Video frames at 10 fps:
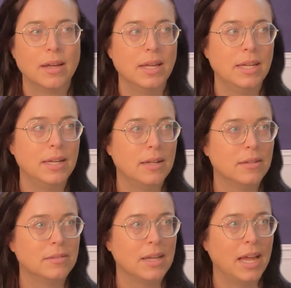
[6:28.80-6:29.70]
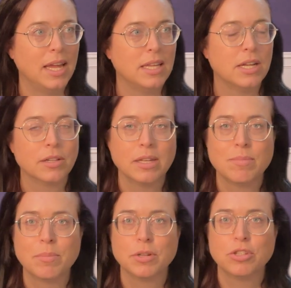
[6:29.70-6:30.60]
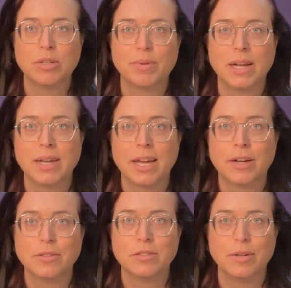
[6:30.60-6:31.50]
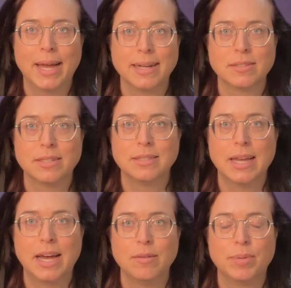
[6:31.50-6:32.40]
It is a yearly membership right now to access that,